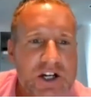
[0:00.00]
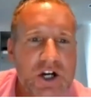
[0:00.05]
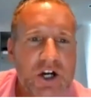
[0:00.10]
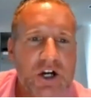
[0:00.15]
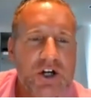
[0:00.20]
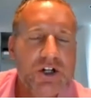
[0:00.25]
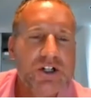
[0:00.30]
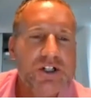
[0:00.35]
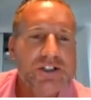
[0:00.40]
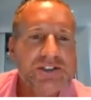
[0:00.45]

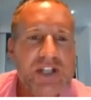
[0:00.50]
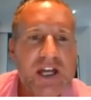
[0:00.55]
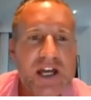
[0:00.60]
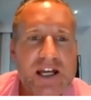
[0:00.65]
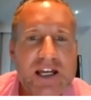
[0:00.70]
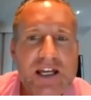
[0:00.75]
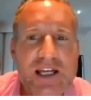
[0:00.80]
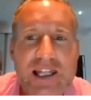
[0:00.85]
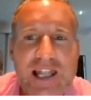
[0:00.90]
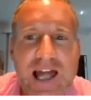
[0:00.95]
caused a
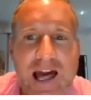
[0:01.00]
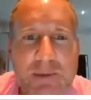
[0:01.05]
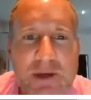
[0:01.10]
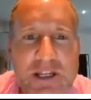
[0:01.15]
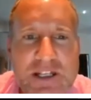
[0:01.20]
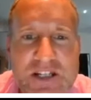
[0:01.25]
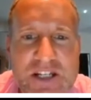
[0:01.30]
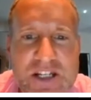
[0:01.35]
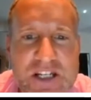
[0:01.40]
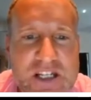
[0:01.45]

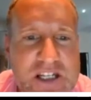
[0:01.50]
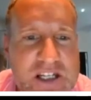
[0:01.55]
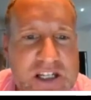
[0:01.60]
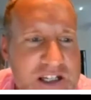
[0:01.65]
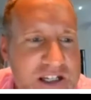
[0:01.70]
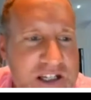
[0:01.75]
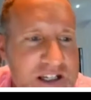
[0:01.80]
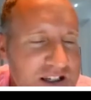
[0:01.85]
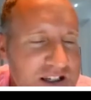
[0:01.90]
calamity.